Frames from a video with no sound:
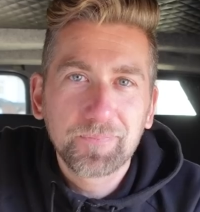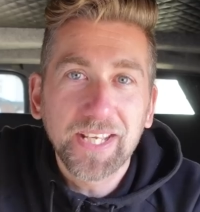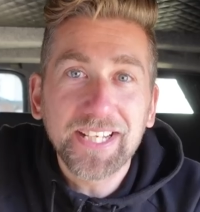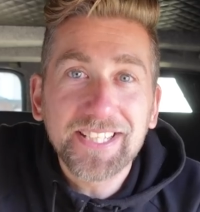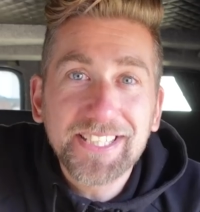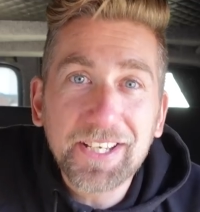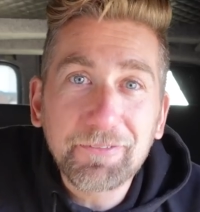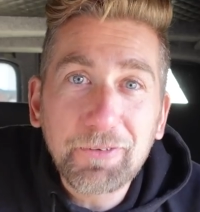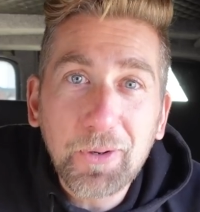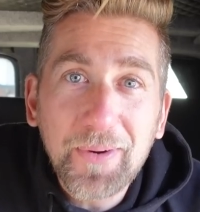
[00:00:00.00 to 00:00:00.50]

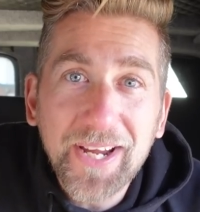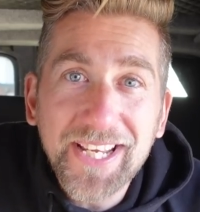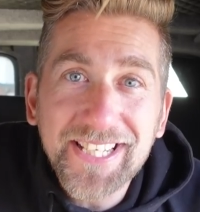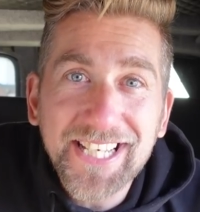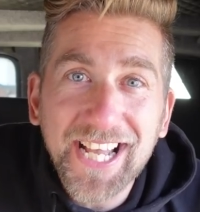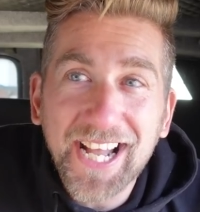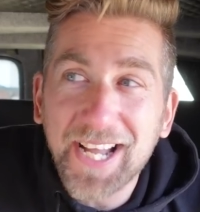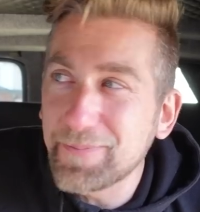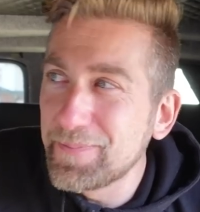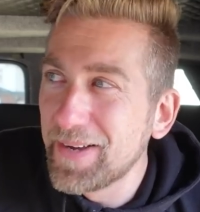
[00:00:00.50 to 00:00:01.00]
It's giveaway
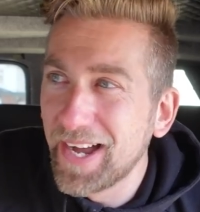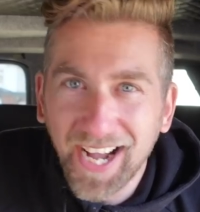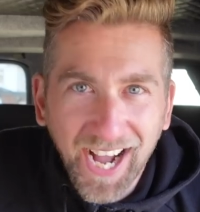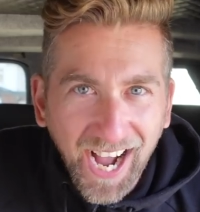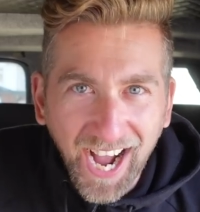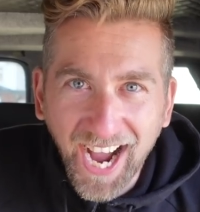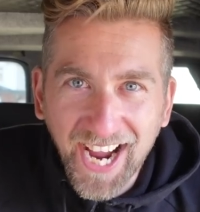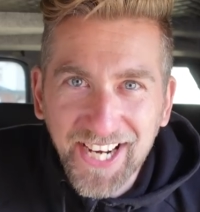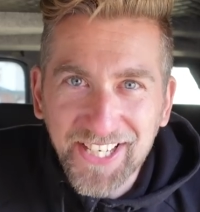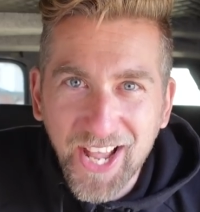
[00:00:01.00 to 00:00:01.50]
time!
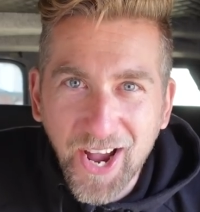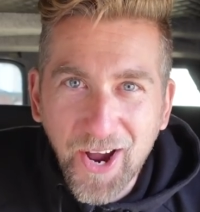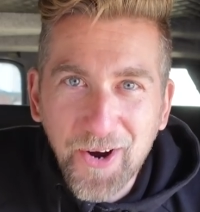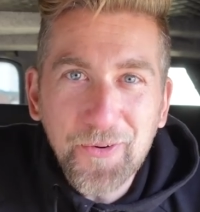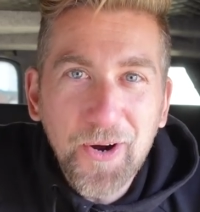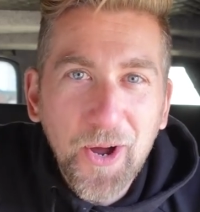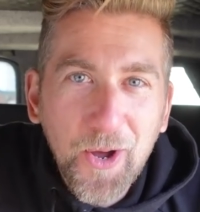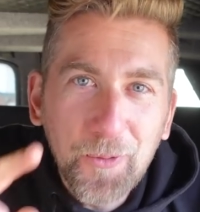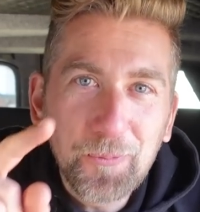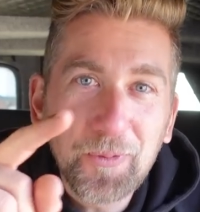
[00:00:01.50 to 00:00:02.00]
I
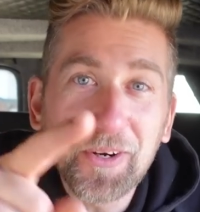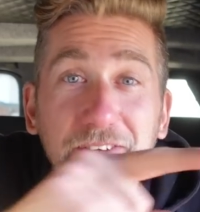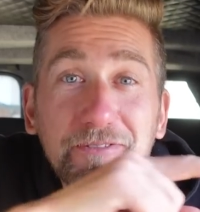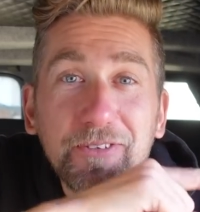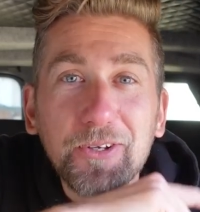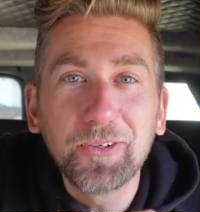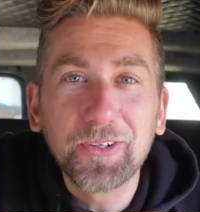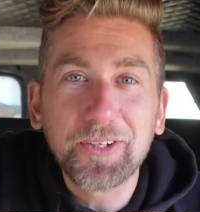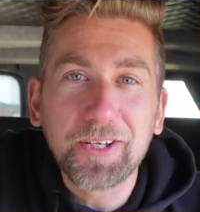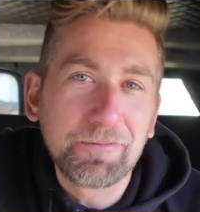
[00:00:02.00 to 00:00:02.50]
know! One of
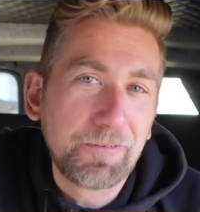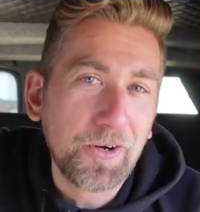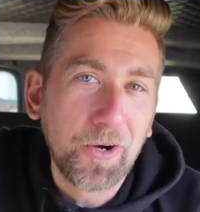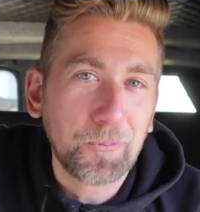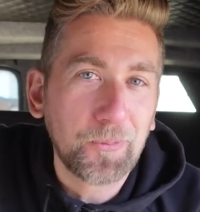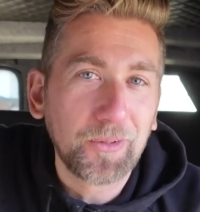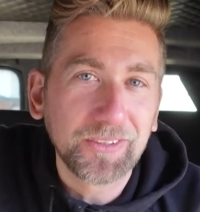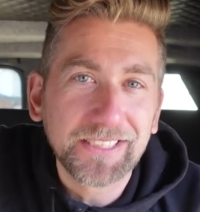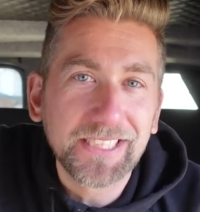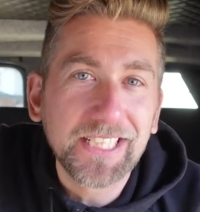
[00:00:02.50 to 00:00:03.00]
you lucky
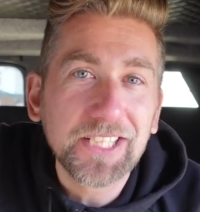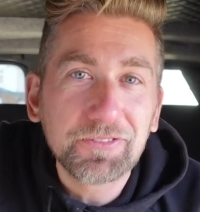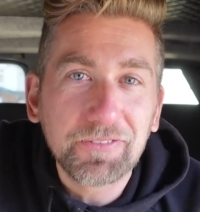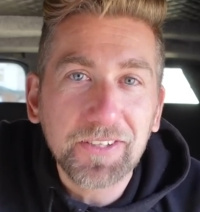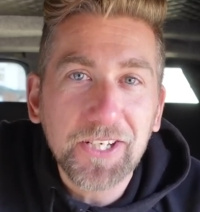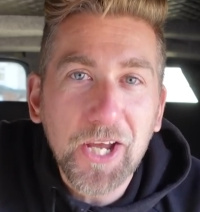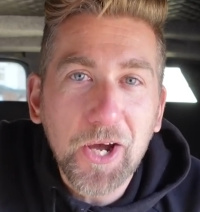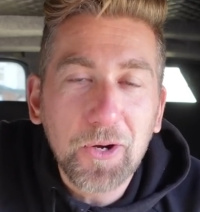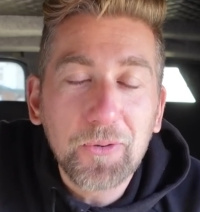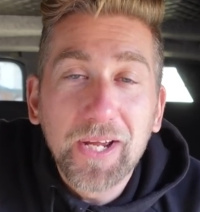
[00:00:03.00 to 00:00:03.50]
folk watching this
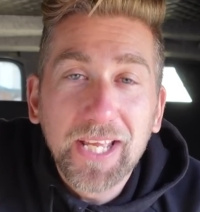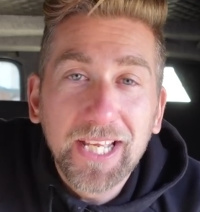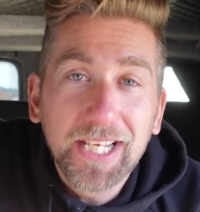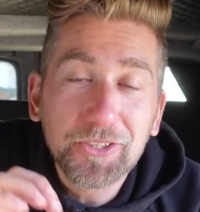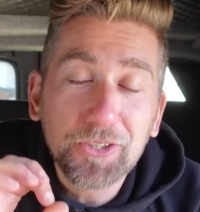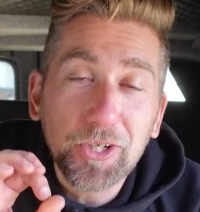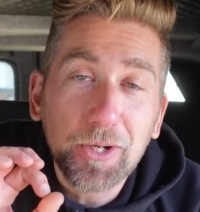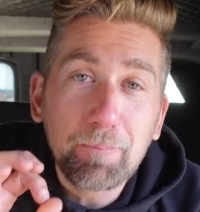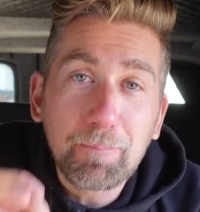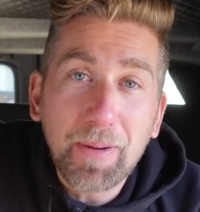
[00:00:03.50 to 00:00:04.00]
video
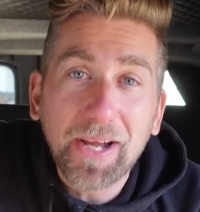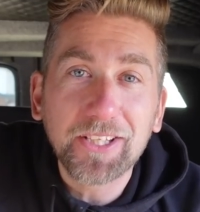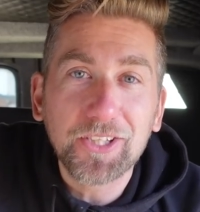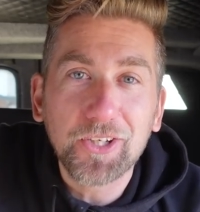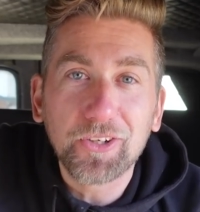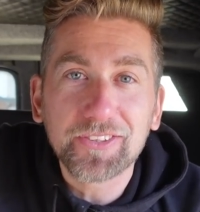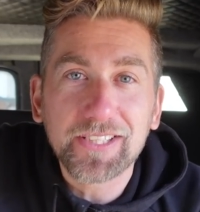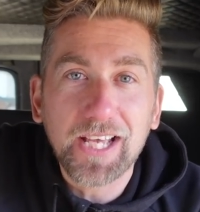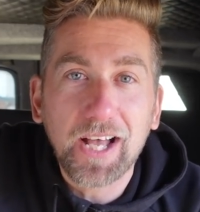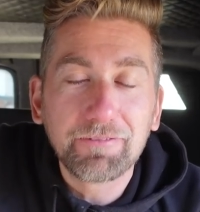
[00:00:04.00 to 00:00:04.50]
is going to bag
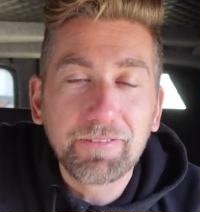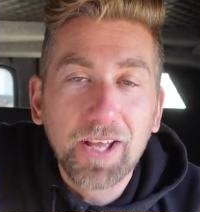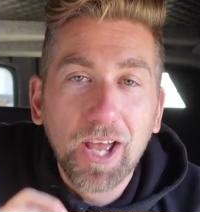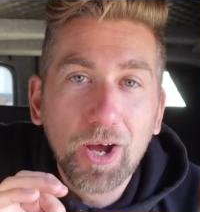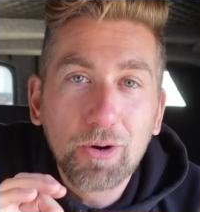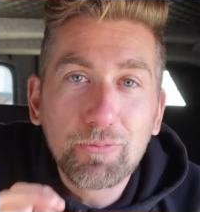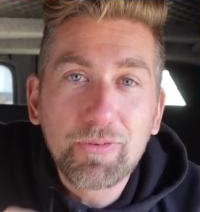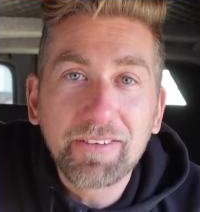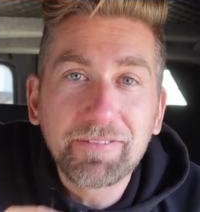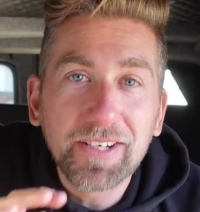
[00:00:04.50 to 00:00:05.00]
yourself
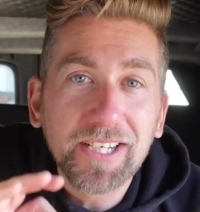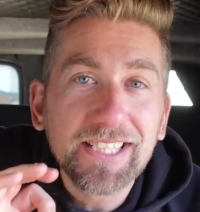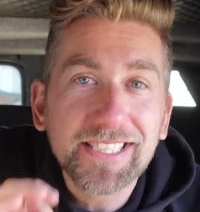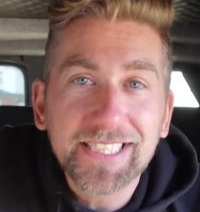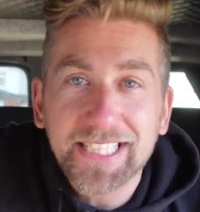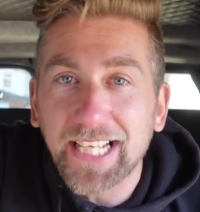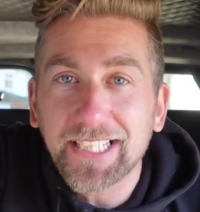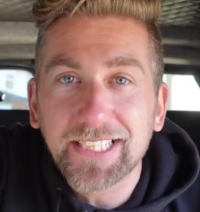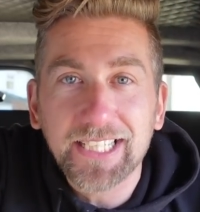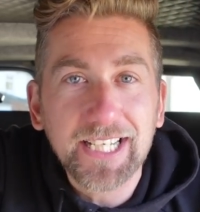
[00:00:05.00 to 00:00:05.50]
a River
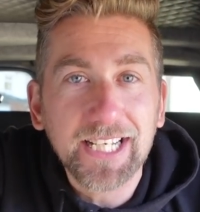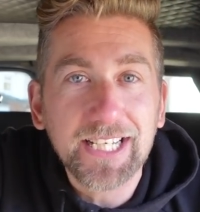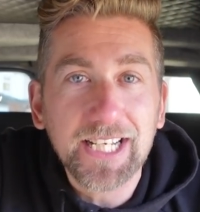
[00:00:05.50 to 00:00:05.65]
Standard